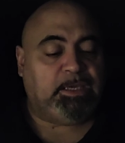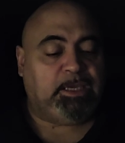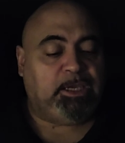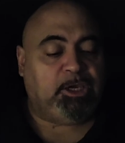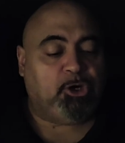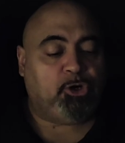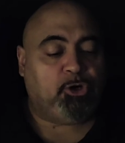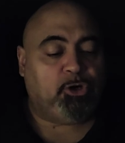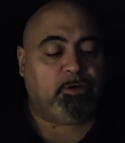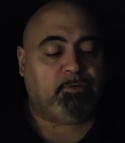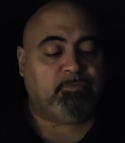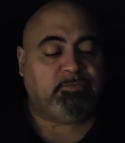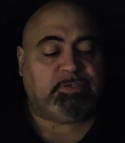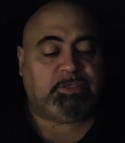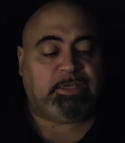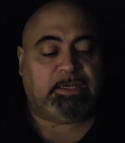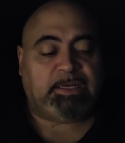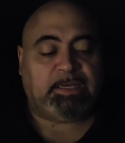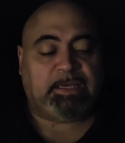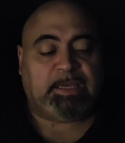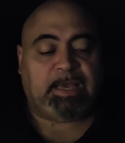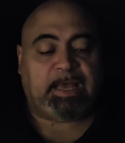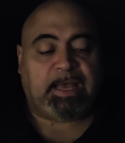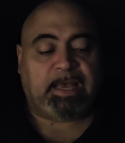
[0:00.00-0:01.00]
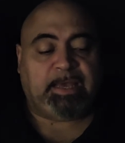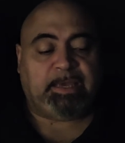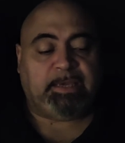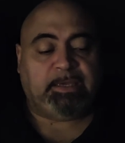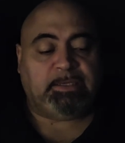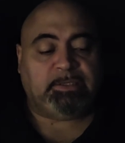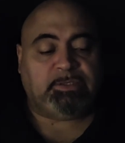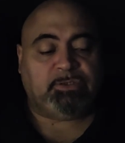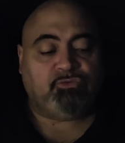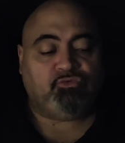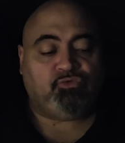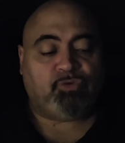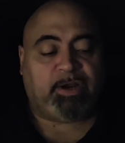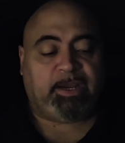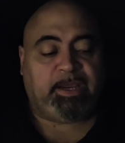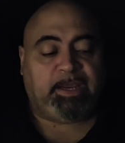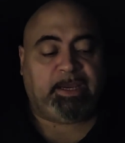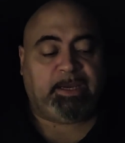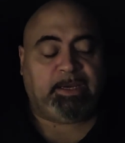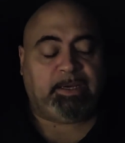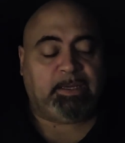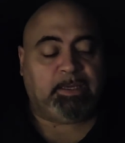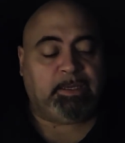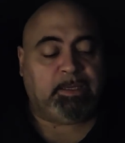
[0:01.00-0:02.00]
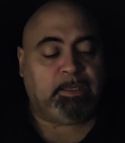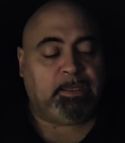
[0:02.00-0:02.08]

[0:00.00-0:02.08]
year of Zedekiah's reign,